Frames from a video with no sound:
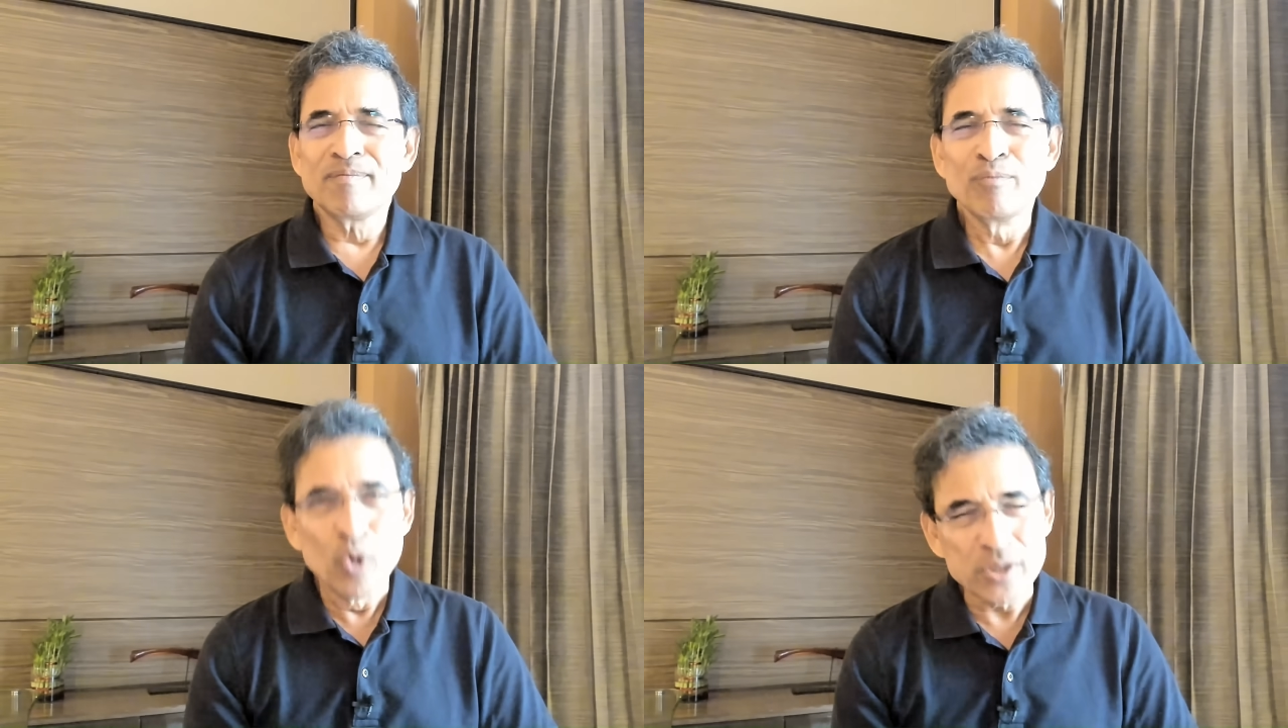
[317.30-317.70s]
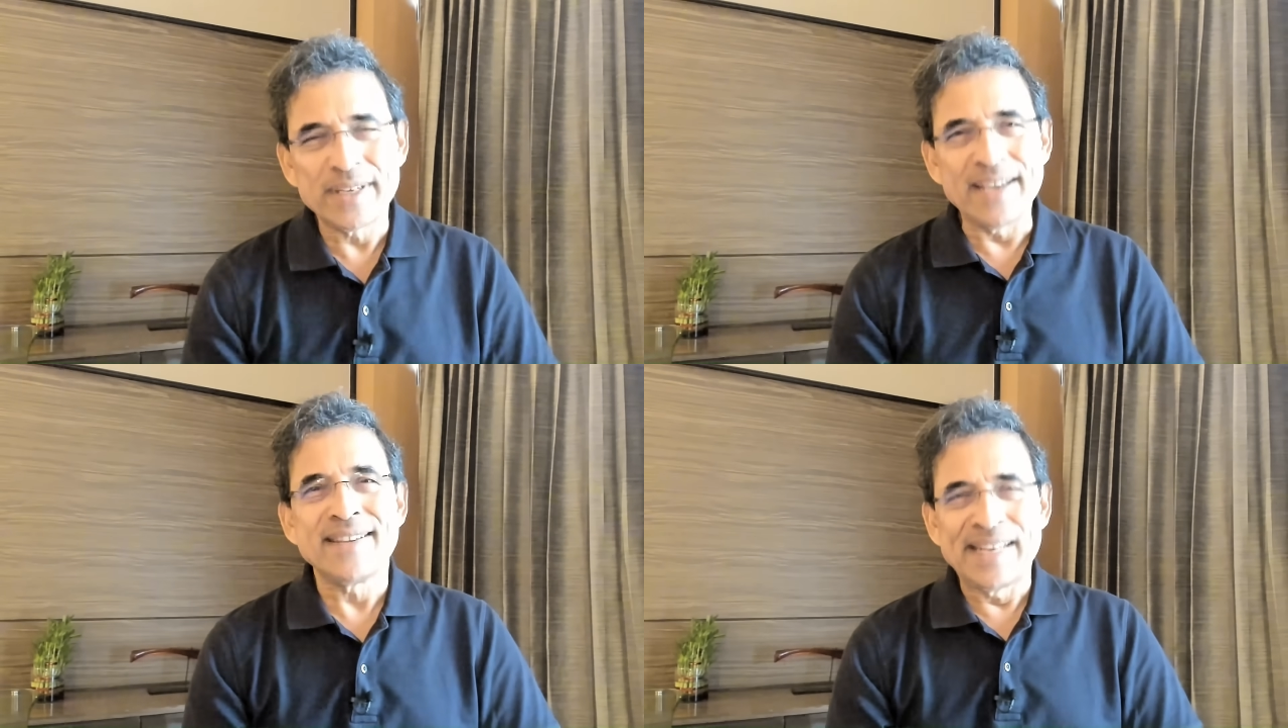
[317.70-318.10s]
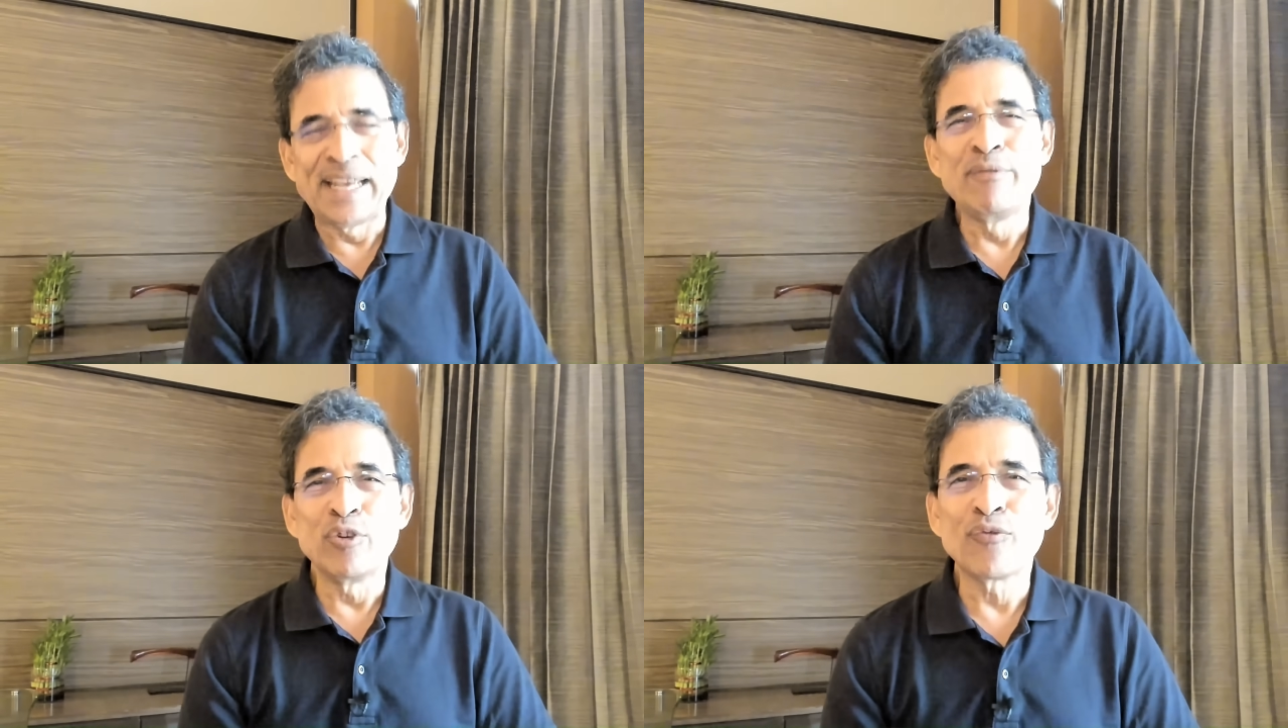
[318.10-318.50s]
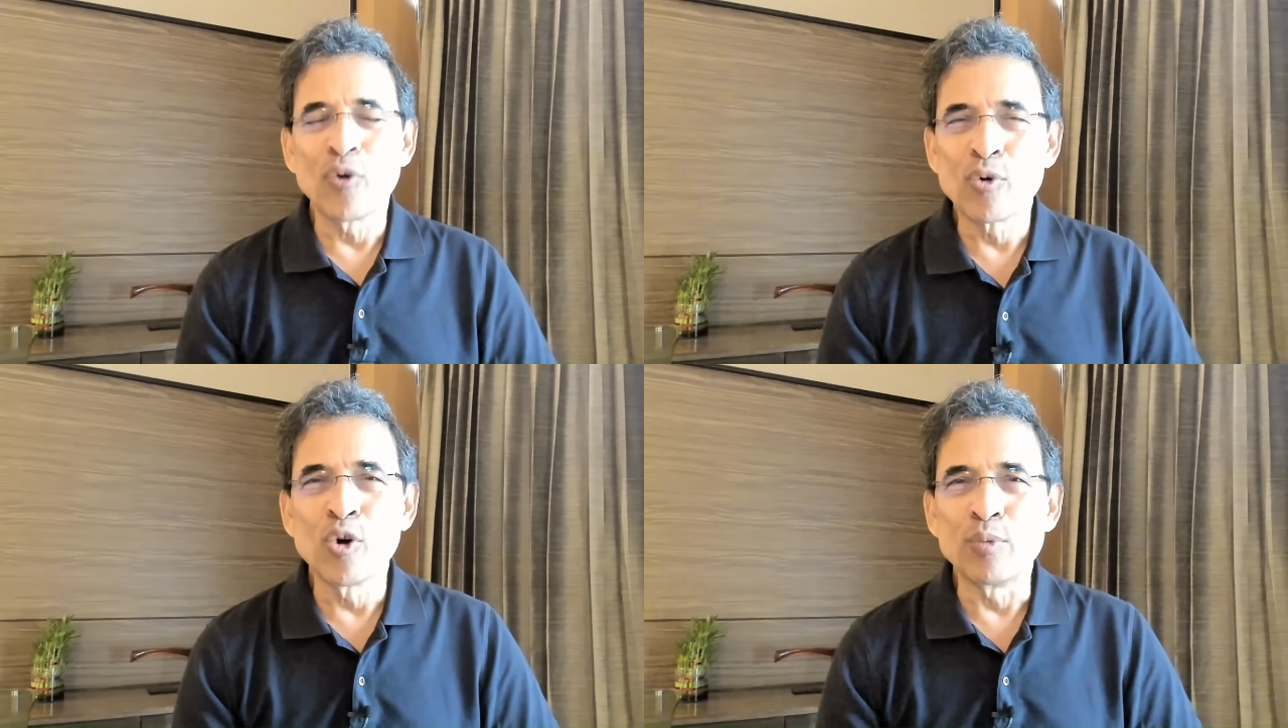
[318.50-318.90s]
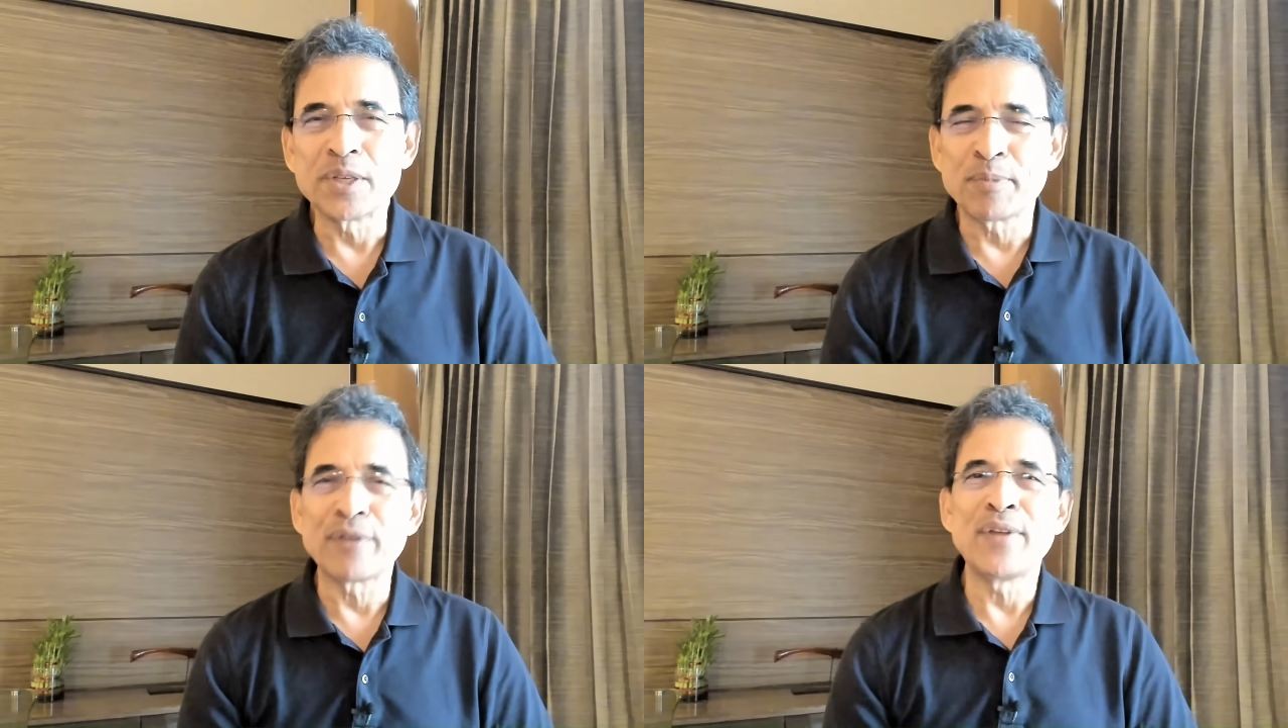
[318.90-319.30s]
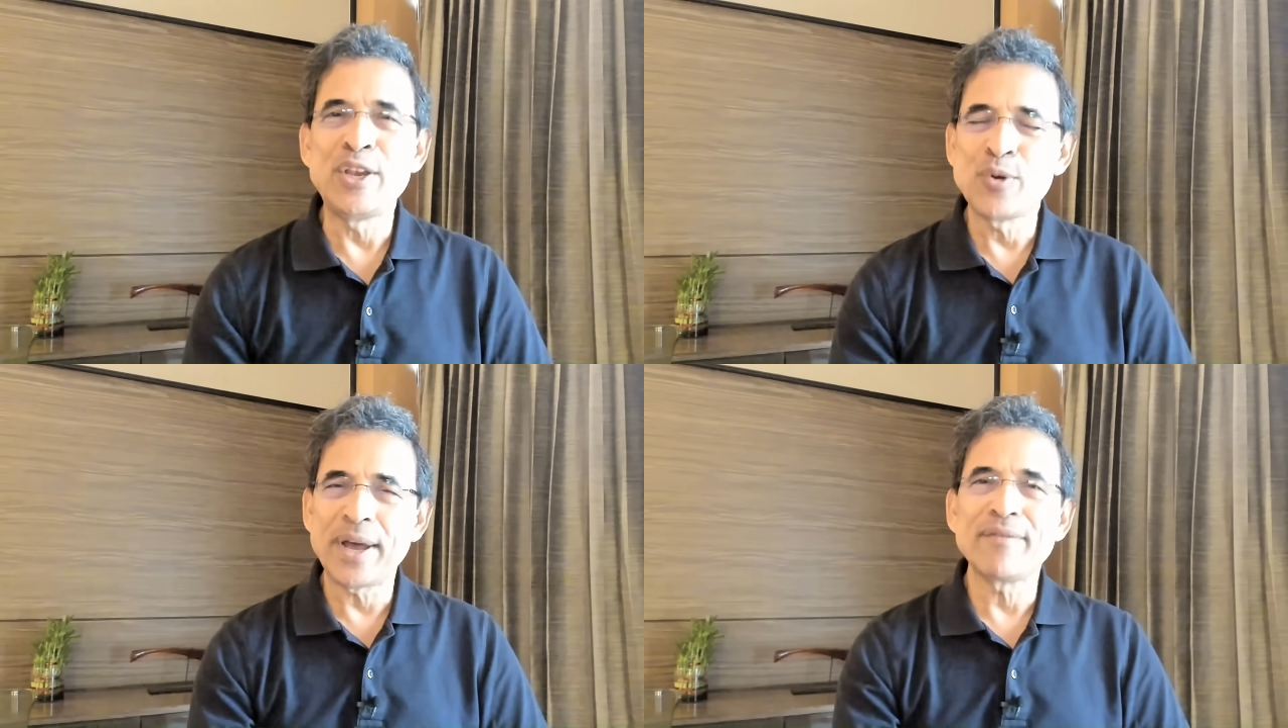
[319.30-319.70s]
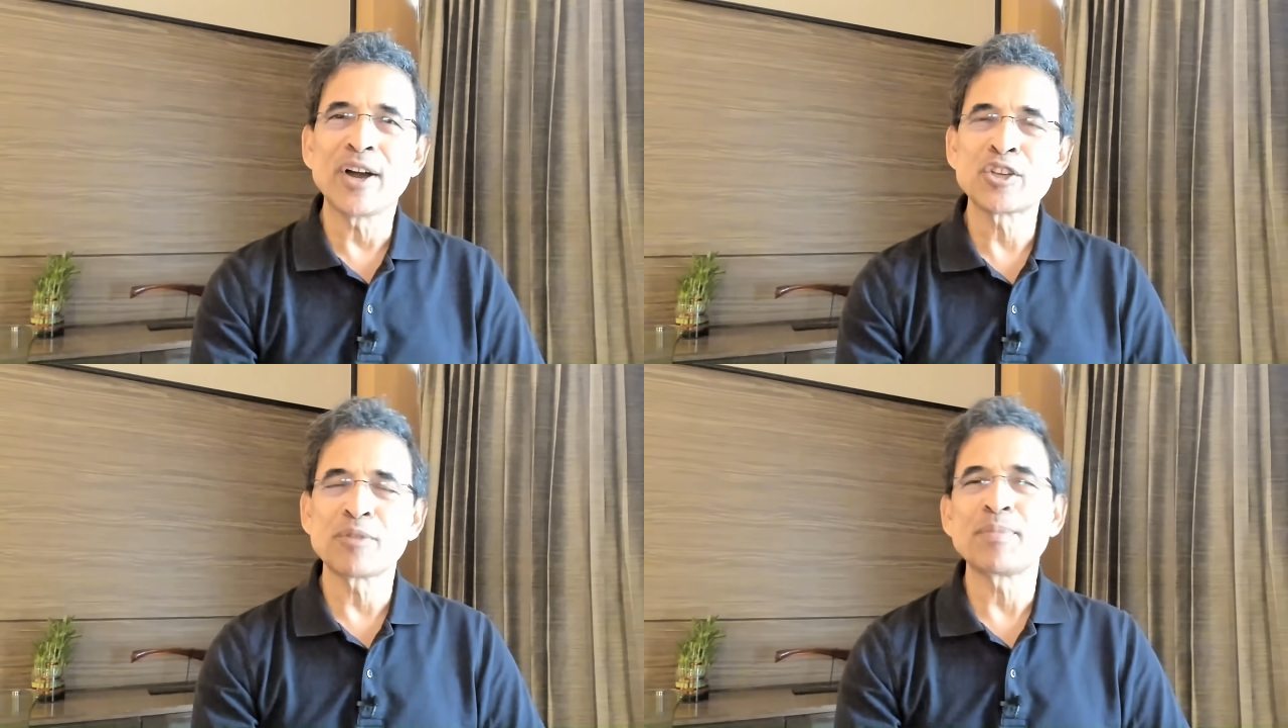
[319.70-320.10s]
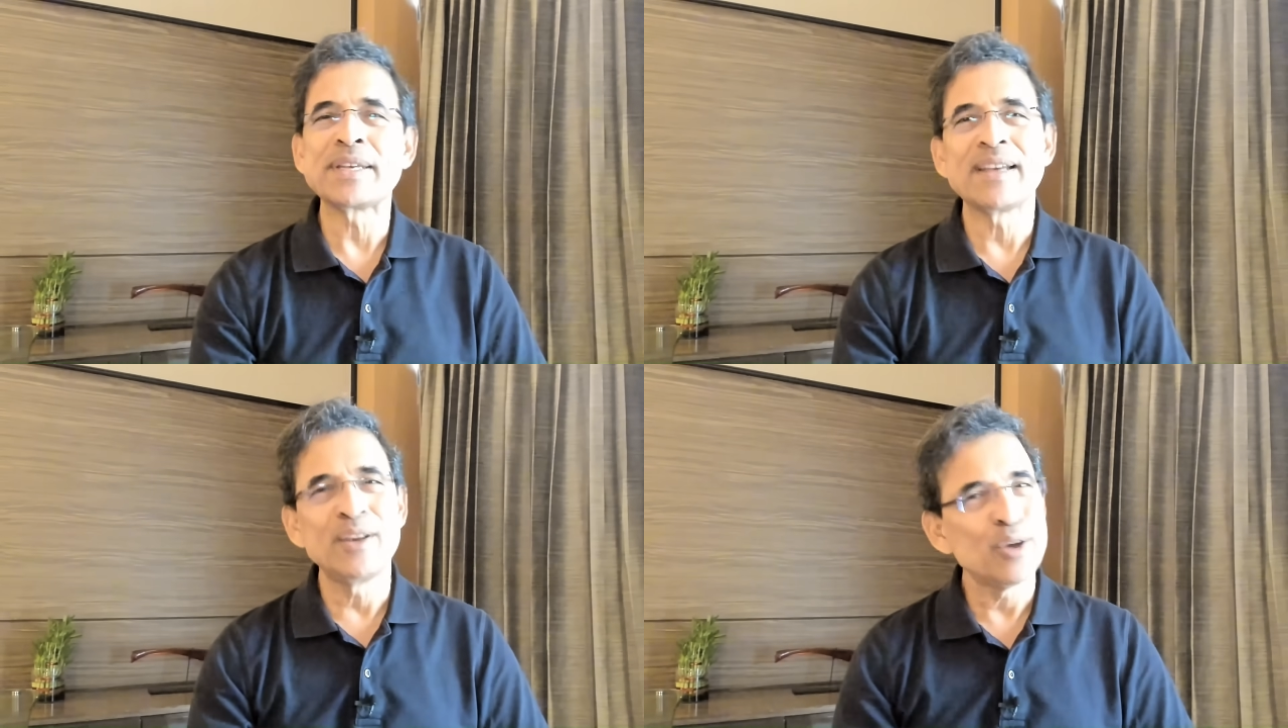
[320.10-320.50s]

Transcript: most days he'll give you 4 overs, but when you have Akshar Patel,